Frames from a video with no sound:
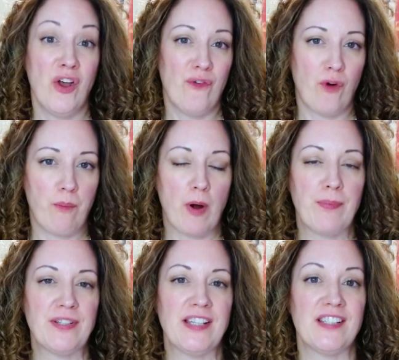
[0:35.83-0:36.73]
For
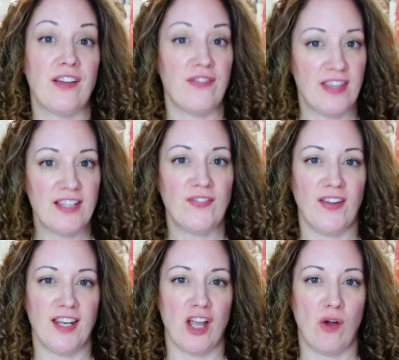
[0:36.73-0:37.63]
purposes of this
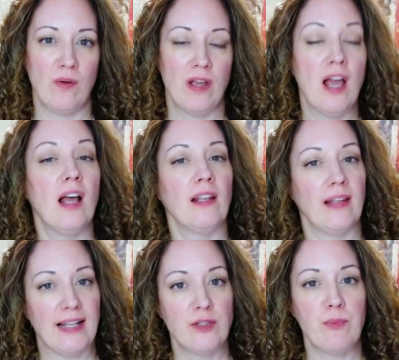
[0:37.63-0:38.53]
video,
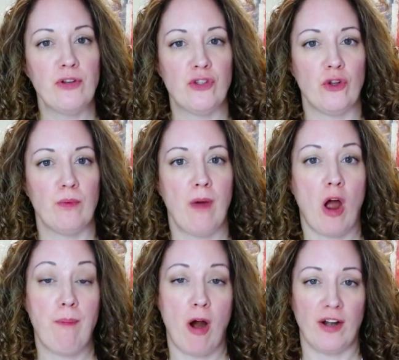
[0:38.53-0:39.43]
let's presume
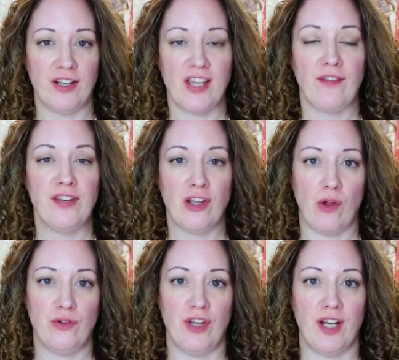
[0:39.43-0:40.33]
our parties have
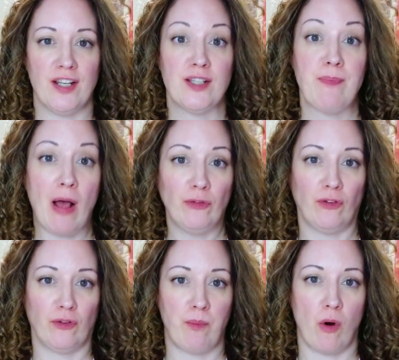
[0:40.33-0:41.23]
negotiated spousal
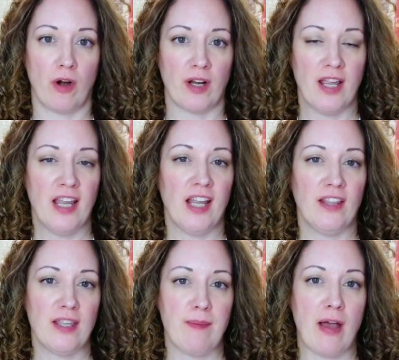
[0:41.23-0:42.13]
support in
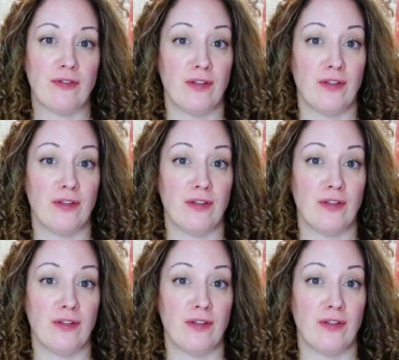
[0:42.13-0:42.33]
the amount